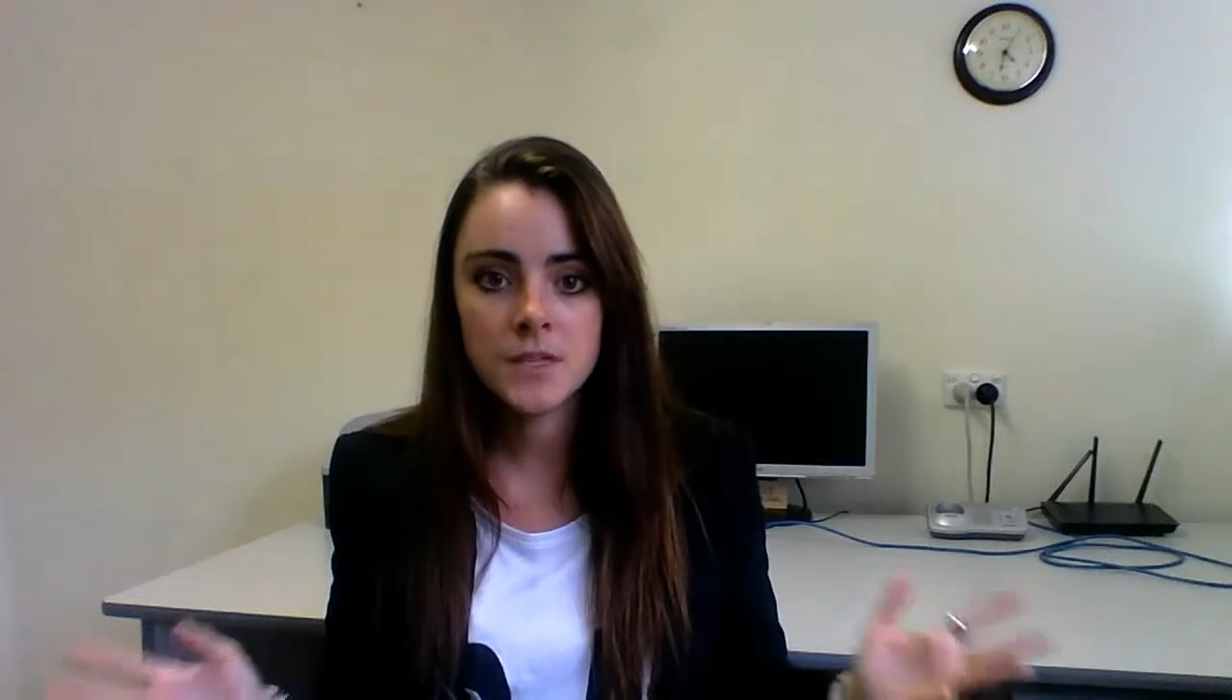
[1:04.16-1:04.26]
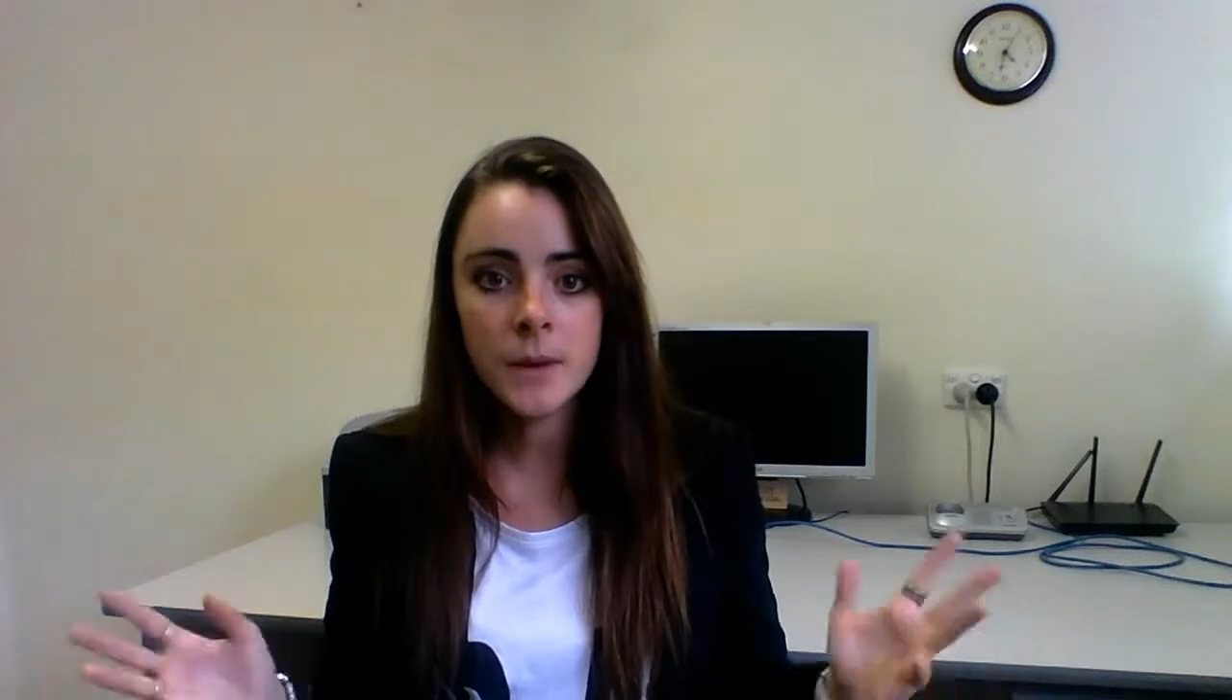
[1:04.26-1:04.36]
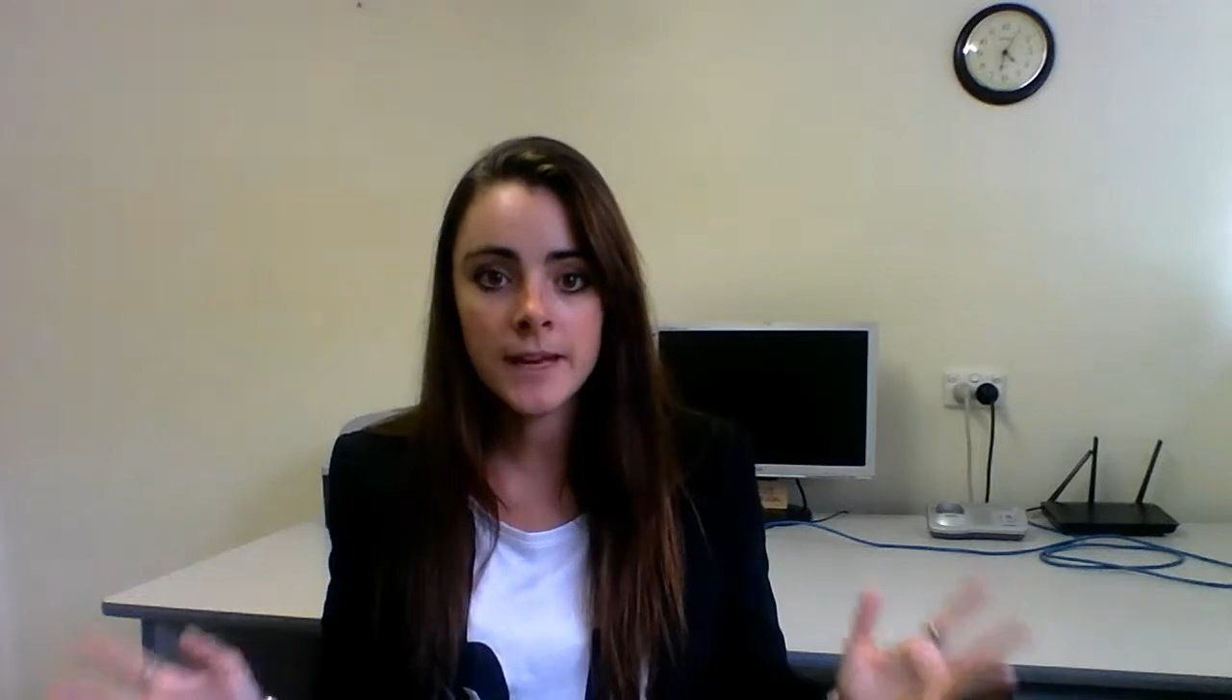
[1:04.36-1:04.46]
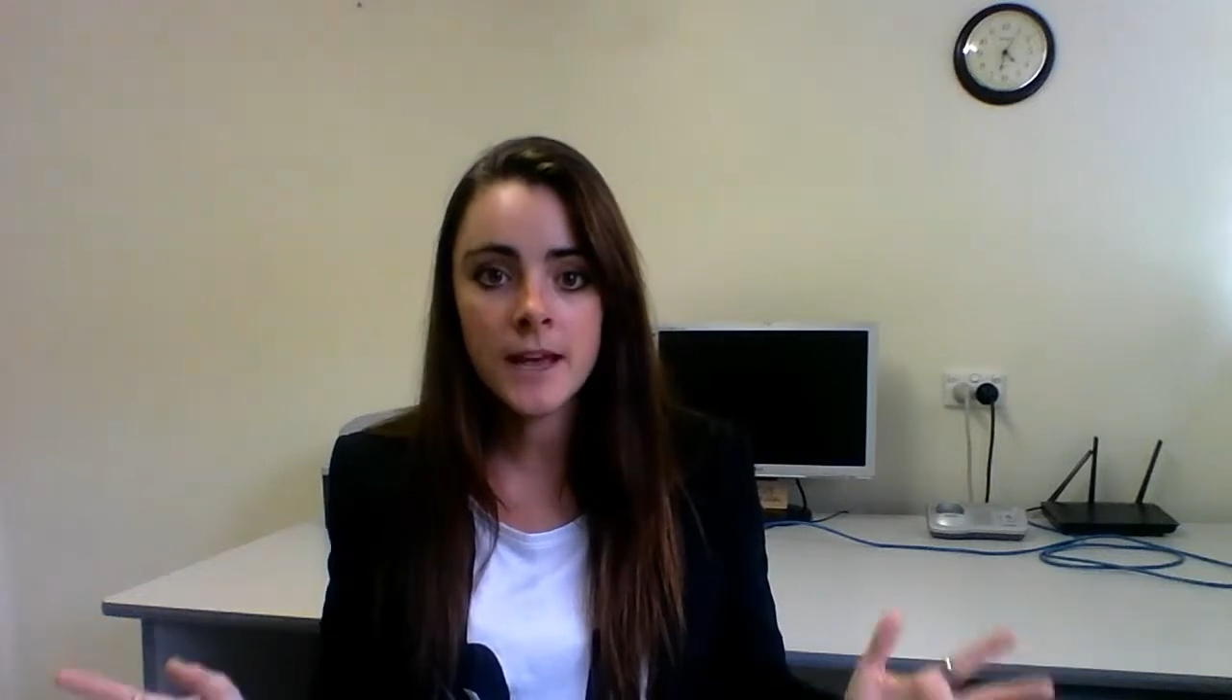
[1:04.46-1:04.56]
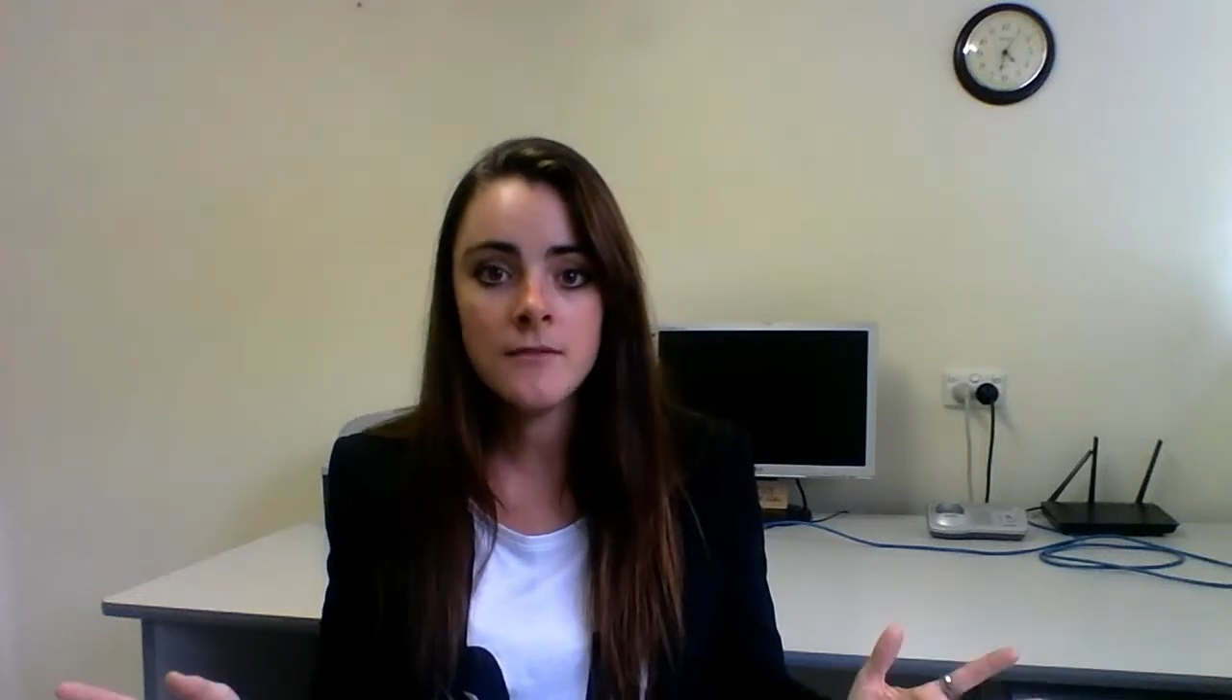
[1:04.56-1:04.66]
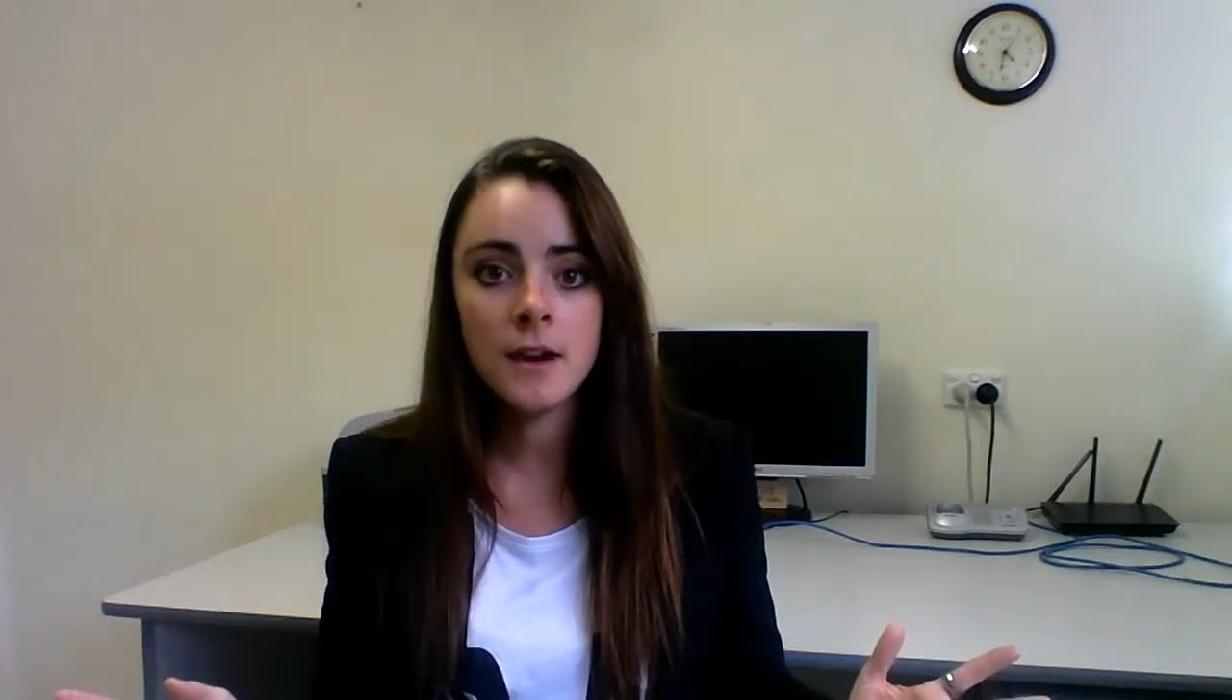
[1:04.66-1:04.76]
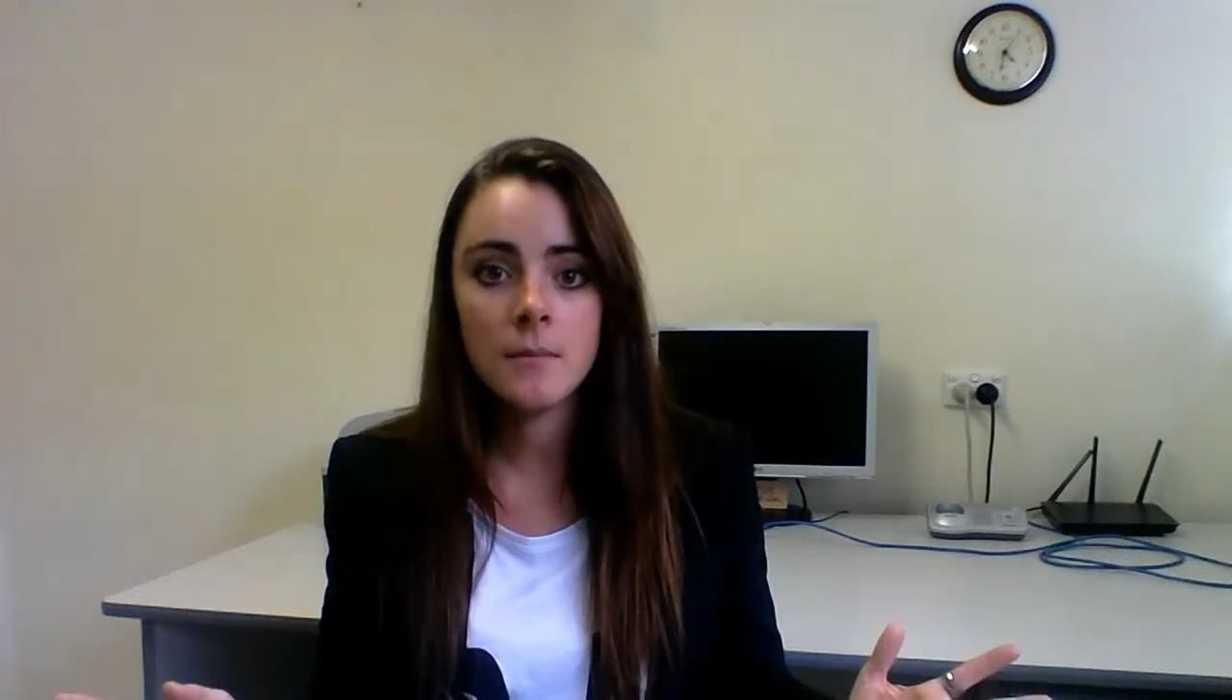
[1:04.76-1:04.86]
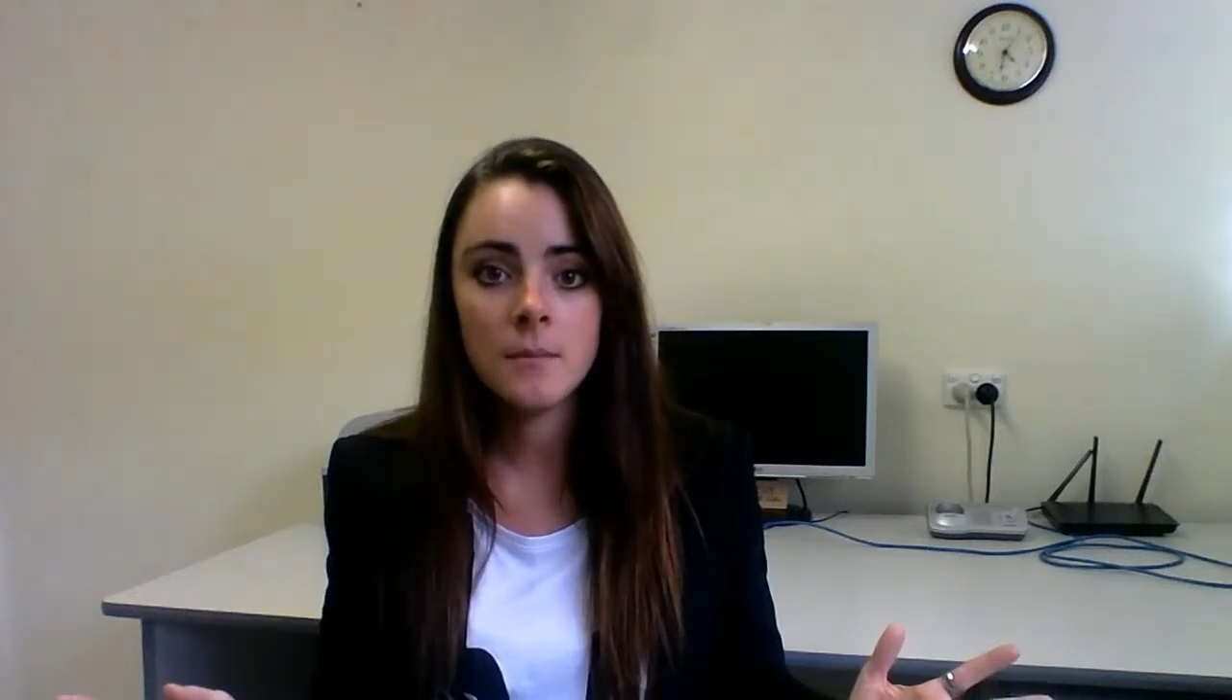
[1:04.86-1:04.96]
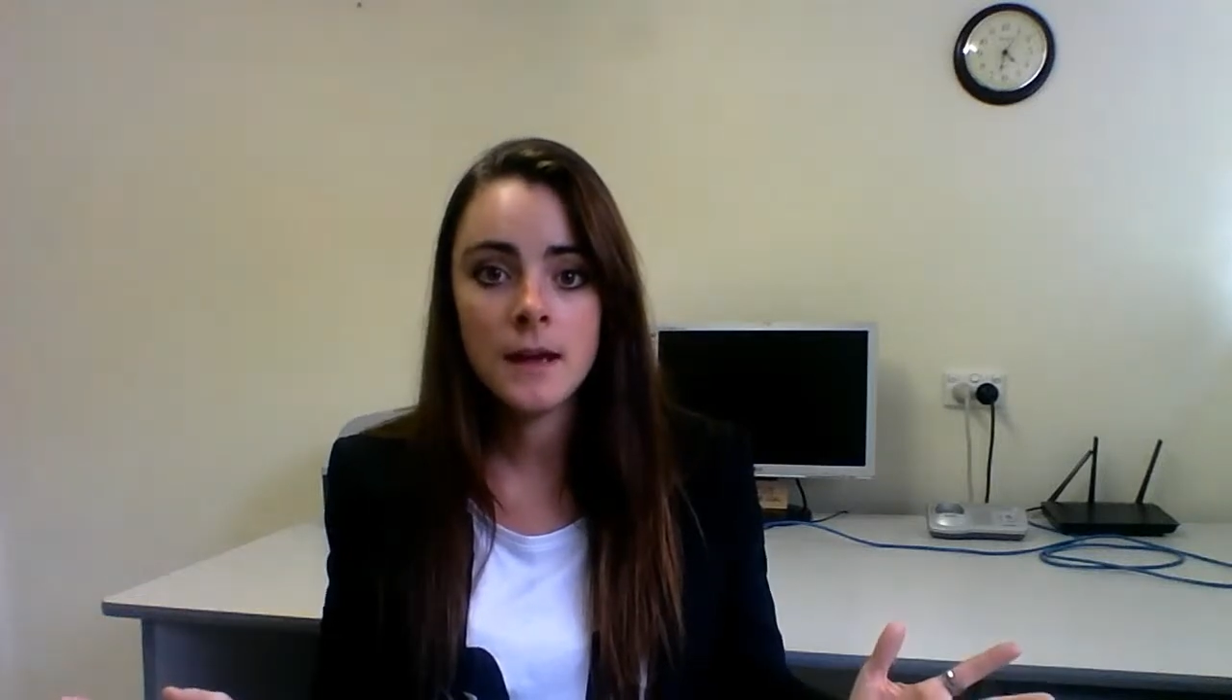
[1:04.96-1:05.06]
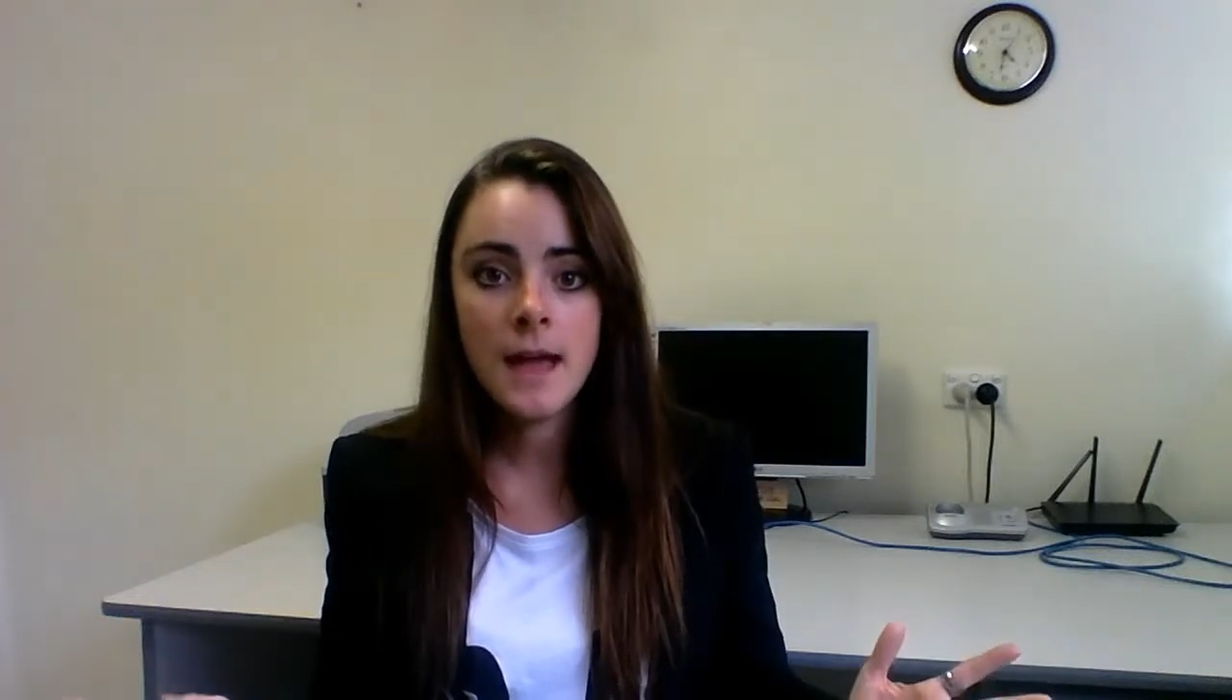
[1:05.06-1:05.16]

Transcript: So I gave up.